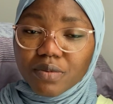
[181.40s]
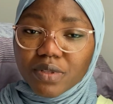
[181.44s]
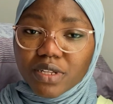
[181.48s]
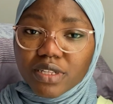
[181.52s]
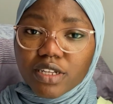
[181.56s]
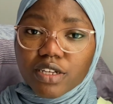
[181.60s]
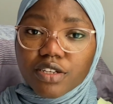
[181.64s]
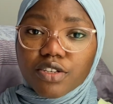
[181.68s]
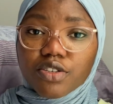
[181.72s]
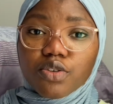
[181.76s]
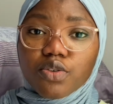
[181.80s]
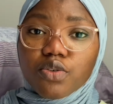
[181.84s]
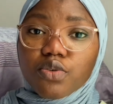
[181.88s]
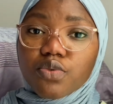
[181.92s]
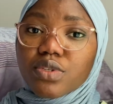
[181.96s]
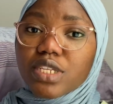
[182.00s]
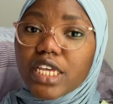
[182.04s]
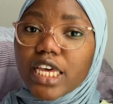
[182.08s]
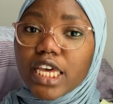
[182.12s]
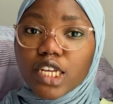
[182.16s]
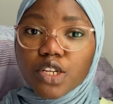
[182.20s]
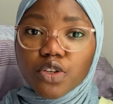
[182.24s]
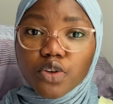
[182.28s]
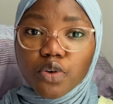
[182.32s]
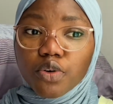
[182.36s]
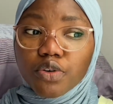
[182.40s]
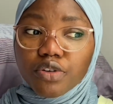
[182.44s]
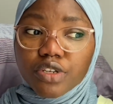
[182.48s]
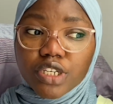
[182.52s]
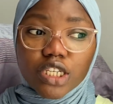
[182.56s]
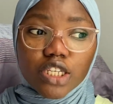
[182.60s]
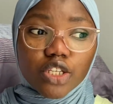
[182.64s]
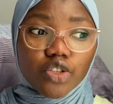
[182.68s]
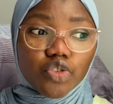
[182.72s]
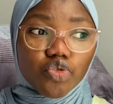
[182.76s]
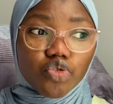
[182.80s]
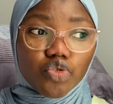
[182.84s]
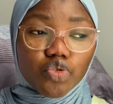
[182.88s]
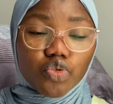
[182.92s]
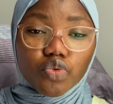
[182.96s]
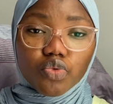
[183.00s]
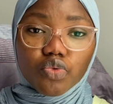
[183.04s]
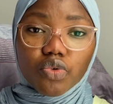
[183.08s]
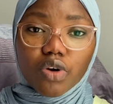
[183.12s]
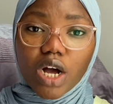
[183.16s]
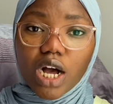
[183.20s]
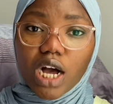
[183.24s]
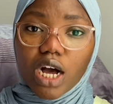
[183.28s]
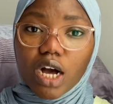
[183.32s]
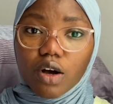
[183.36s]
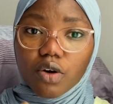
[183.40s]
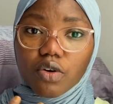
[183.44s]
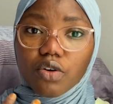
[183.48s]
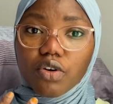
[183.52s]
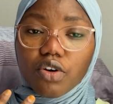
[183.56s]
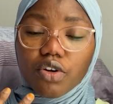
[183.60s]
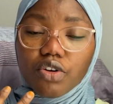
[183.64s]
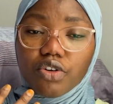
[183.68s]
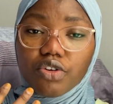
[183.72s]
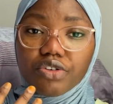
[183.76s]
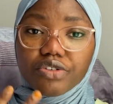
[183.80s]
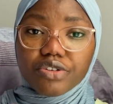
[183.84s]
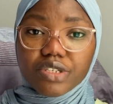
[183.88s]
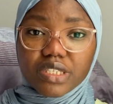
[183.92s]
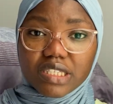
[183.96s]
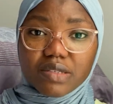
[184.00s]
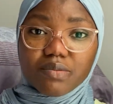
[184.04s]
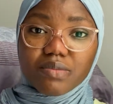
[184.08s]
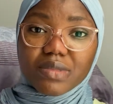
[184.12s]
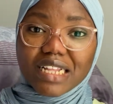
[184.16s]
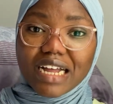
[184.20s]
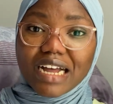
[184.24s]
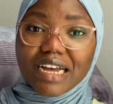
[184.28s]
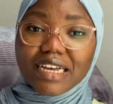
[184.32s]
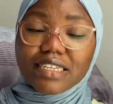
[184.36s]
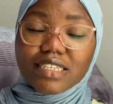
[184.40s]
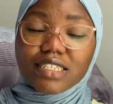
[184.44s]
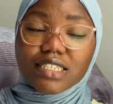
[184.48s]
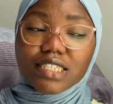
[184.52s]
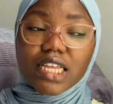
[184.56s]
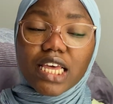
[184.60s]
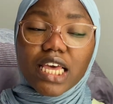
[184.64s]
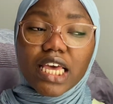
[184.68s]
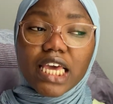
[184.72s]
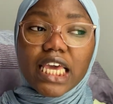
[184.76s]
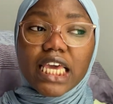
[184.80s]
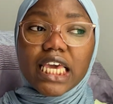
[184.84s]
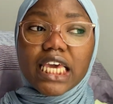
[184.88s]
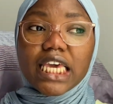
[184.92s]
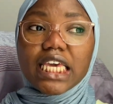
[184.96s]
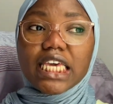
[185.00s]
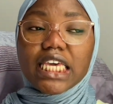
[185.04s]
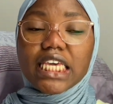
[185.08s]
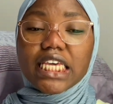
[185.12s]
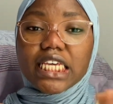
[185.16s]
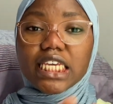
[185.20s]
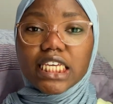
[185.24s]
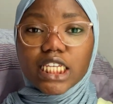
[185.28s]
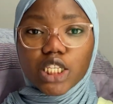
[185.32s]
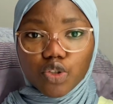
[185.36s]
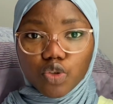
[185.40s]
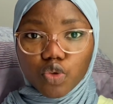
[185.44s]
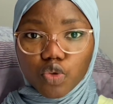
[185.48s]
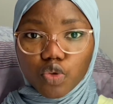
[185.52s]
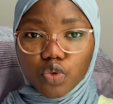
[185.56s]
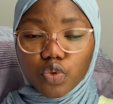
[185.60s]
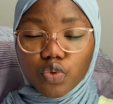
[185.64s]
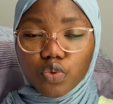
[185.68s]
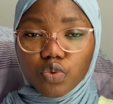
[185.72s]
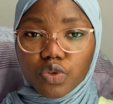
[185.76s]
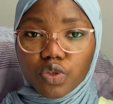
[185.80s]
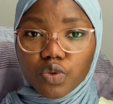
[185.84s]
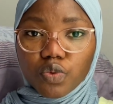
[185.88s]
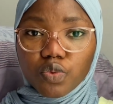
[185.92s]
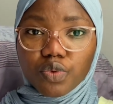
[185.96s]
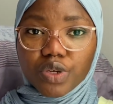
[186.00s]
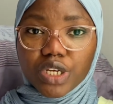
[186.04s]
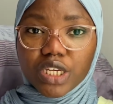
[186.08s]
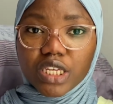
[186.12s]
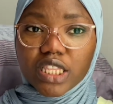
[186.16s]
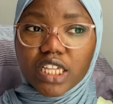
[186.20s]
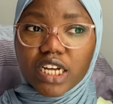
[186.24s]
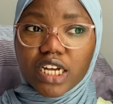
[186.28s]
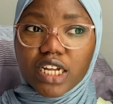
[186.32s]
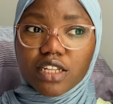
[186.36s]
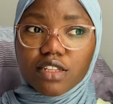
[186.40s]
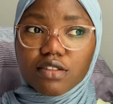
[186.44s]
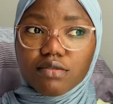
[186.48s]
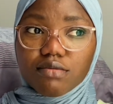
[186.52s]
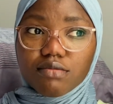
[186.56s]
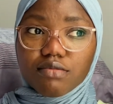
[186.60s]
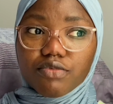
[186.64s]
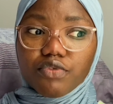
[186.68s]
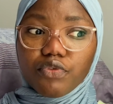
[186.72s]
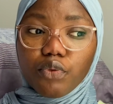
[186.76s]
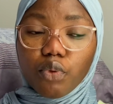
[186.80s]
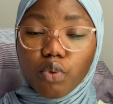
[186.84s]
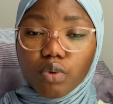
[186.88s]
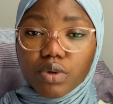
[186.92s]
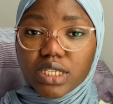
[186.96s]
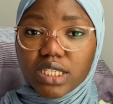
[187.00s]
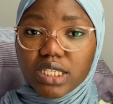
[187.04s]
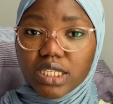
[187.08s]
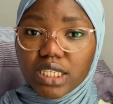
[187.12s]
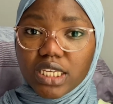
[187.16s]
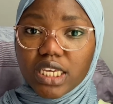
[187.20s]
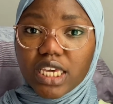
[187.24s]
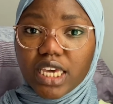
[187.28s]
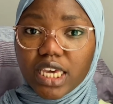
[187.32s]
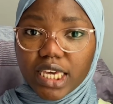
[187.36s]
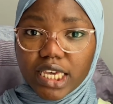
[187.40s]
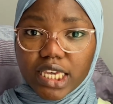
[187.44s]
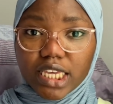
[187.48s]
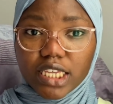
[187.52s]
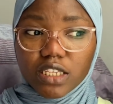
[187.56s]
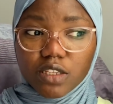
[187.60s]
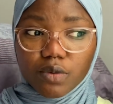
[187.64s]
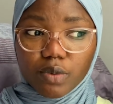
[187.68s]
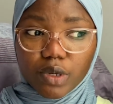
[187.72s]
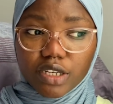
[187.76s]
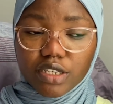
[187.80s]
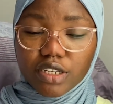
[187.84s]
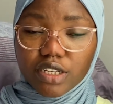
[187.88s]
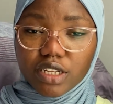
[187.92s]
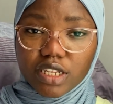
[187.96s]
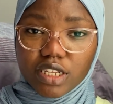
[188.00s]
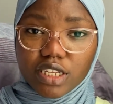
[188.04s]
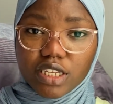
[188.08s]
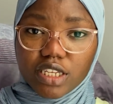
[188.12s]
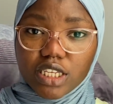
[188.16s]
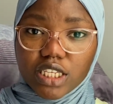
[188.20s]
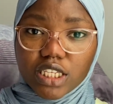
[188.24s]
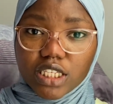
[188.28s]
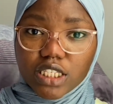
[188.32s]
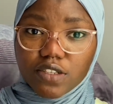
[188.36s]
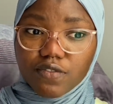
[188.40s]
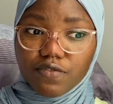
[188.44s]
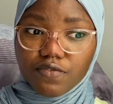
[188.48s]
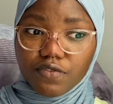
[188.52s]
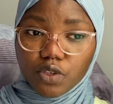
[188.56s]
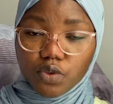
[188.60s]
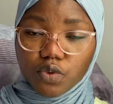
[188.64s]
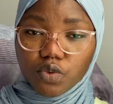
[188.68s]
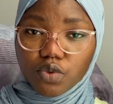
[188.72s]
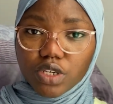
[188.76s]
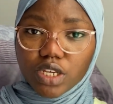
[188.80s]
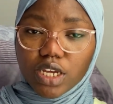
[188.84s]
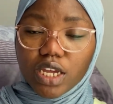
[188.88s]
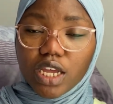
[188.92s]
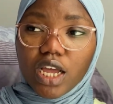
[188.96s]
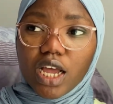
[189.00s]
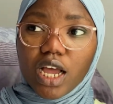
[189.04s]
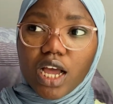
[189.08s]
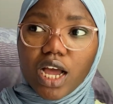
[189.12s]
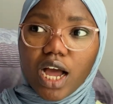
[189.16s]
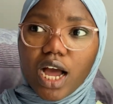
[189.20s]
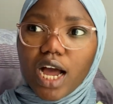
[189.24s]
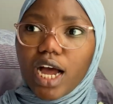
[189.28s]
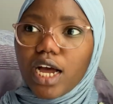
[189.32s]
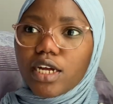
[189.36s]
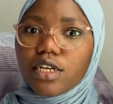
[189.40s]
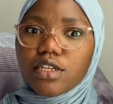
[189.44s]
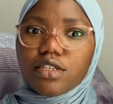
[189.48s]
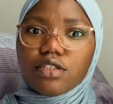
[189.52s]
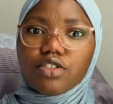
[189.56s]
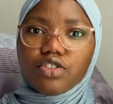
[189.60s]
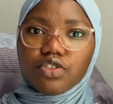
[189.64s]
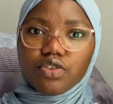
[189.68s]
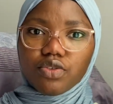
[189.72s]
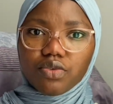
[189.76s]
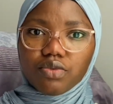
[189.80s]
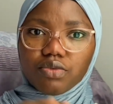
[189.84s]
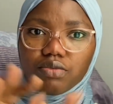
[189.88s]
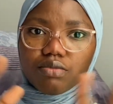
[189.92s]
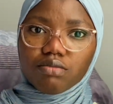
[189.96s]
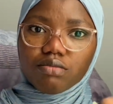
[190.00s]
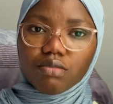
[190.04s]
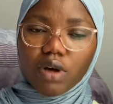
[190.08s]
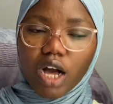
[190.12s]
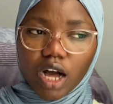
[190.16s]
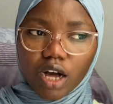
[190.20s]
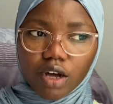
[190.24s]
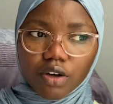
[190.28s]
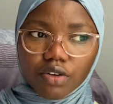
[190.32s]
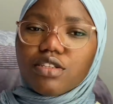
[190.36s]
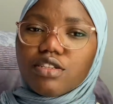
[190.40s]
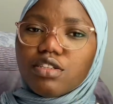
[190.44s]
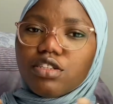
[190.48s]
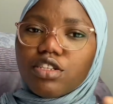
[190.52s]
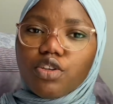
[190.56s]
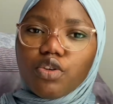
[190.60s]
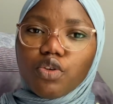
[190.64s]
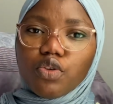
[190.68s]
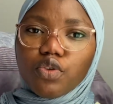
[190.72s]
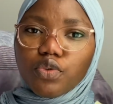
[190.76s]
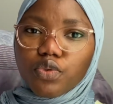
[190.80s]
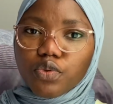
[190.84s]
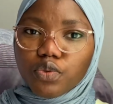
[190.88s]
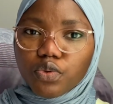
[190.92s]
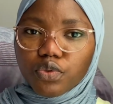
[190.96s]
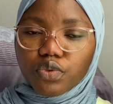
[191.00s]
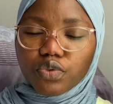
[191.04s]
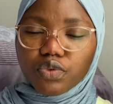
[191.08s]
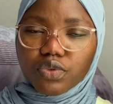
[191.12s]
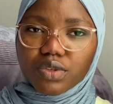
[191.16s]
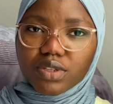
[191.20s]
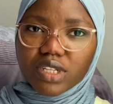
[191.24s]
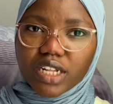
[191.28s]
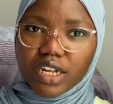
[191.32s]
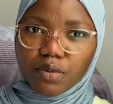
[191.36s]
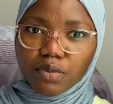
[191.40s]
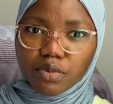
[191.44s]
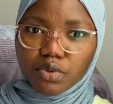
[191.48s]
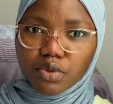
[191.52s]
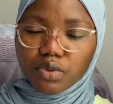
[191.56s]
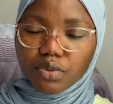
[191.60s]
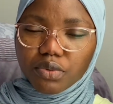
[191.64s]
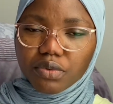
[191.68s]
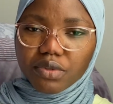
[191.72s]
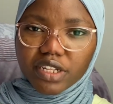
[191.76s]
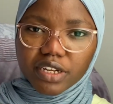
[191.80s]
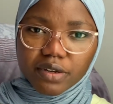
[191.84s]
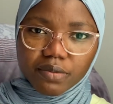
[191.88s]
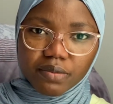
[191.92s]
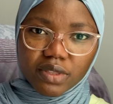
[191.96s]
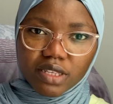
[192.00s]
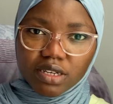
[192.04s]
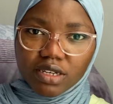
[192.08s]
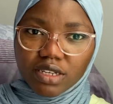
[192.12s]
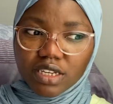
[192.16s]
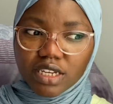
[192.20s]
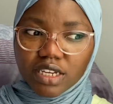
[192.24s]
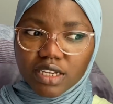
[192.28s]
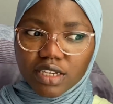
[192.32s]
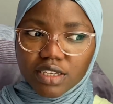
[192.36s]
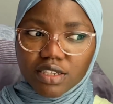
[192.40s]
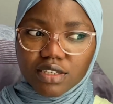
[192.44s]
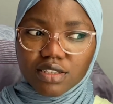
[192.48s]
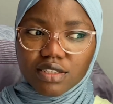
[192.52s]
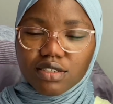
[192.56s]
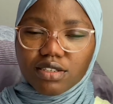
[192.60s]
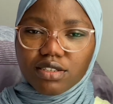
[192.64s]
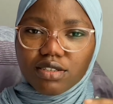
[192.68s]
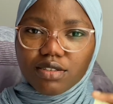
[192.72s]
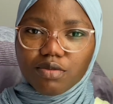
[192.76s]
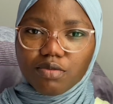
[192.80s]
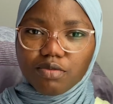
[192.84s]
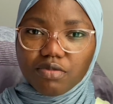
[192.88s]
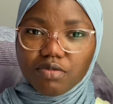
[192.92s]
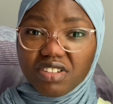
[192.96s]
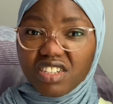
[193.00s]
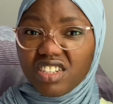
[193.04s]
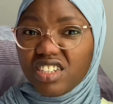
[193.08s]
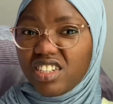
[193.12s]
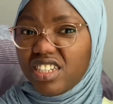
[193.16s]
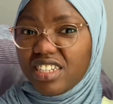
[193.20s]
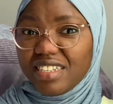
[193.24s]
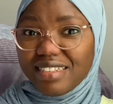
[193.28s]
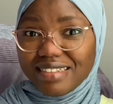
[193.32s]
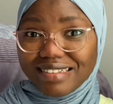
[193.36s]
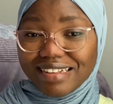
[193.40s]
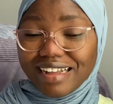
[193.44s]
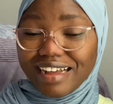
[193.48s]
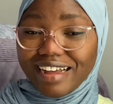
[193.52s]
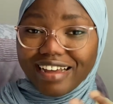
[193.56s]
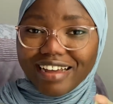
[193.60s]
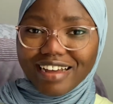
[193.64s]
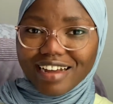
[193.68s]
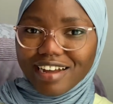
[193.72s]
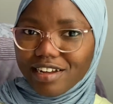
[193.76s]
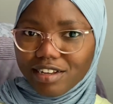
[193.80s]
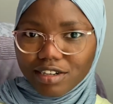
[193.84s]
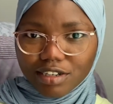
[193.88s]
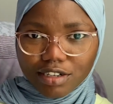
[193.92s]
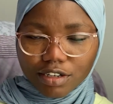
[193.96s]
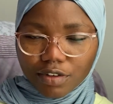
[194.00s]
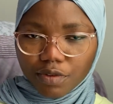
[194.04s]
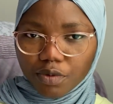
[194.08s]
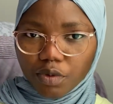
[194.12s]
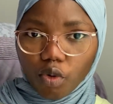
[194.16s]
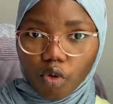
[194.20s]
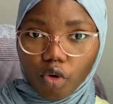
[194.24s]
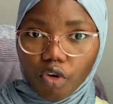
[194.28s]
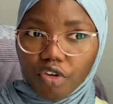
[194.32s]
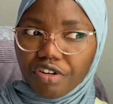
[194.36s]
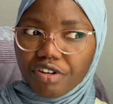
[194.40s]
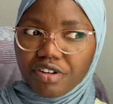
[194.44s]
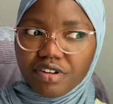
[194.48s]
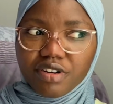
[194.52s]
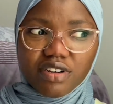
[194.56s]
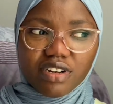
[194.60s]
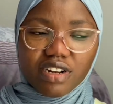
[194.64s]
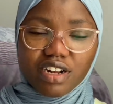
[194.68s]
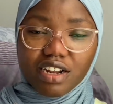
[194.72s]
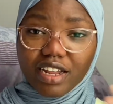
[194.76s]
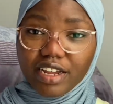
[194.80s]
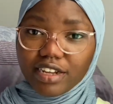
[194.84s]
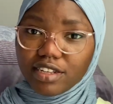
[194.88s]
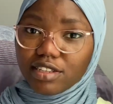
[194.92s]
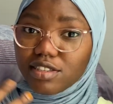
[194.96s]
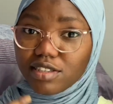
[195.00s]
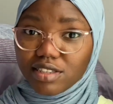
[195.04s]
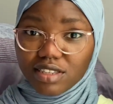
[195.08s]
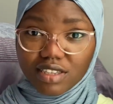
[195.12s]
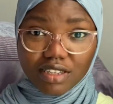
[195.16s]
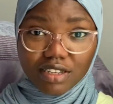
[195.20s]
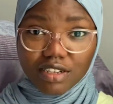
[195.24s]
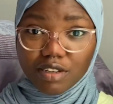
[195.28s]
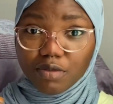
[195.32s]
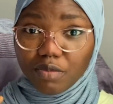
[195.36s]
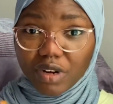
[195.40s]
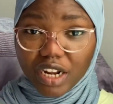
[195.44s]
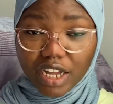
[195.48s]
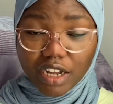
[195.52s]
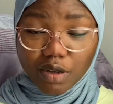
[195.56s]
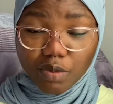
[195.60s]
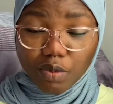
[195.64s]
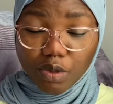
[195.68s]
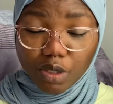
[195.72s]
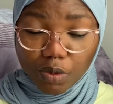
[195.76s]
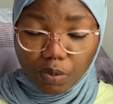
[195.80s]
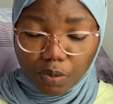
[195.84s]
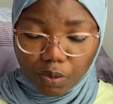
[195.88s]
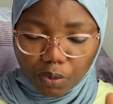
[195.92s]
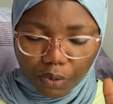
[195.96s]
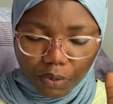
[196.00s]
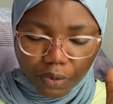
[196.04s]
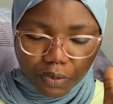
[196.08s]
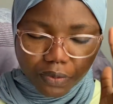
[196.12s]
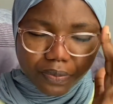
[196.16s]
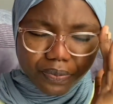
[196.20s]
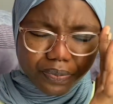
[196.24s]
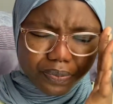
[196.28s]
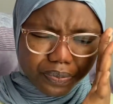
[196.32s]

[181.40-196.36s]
that she goes head on into how colorism ties into the way that 4C hair especially is viewed, and, you know, how the loose type 2 type 3 is desired on light-skinned black people.